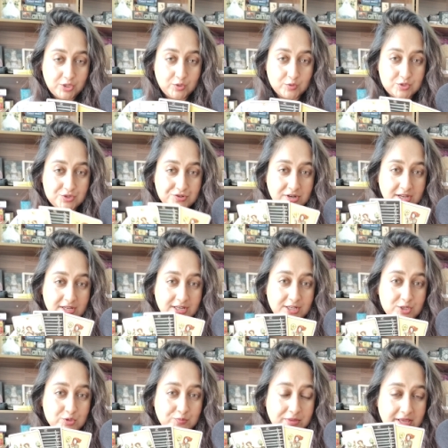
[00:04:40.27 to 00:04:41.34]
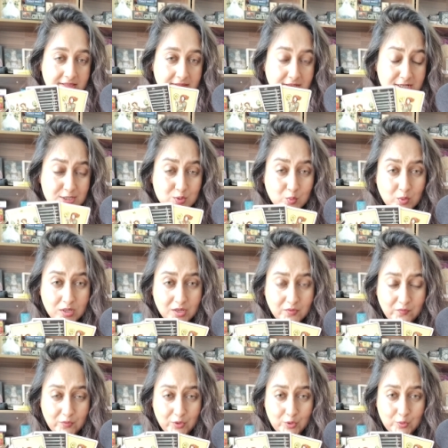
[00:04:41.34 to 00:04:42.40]
You're struggling to make things
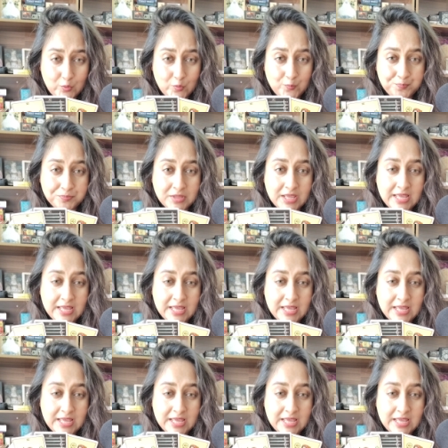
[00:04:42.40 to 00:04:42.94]
work for you,